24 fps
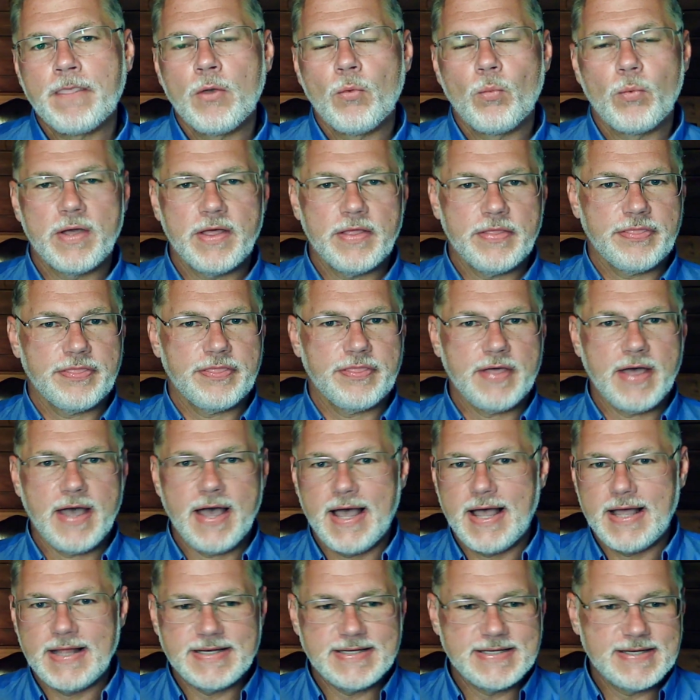with
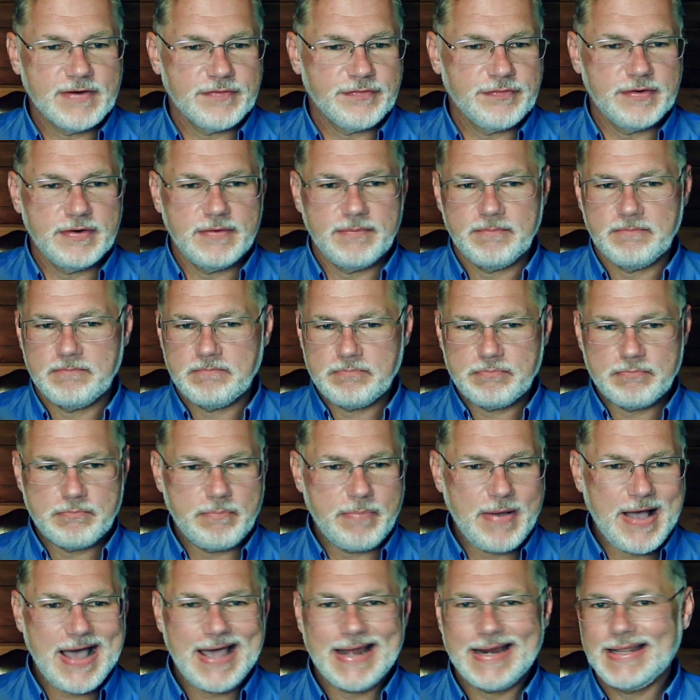uh, different
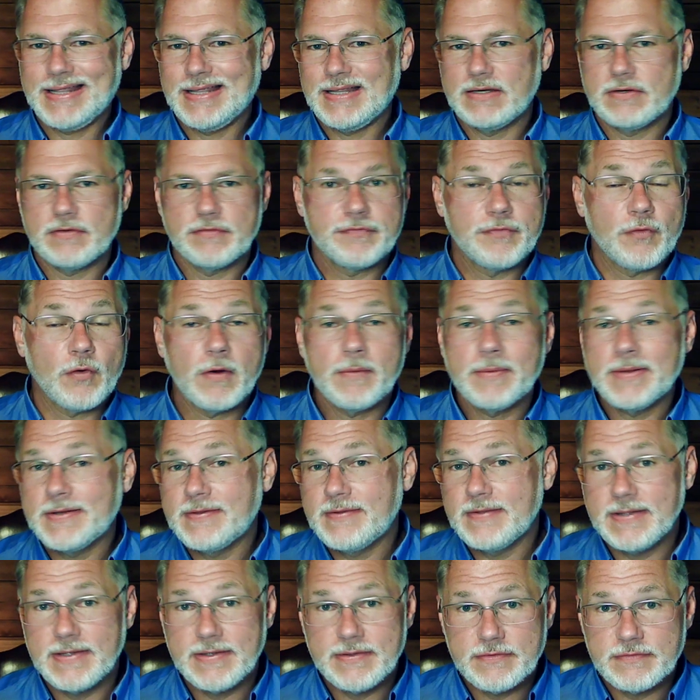body
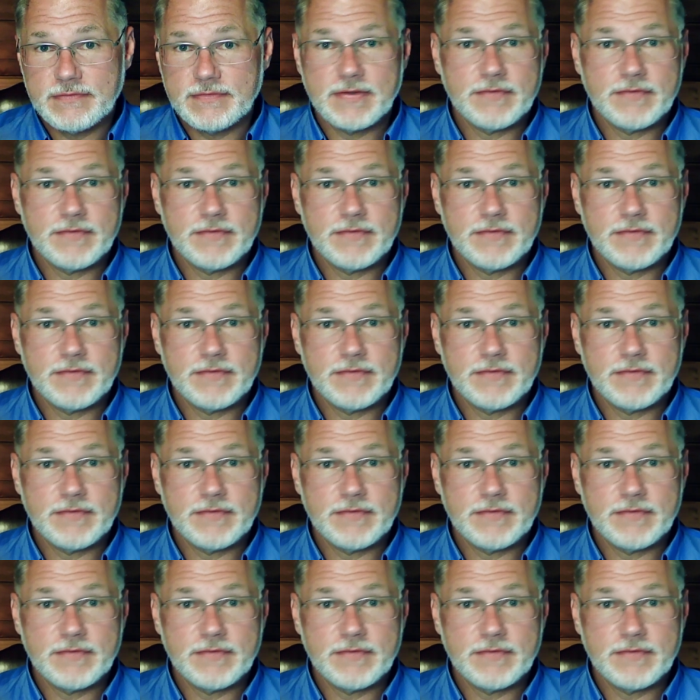deformities,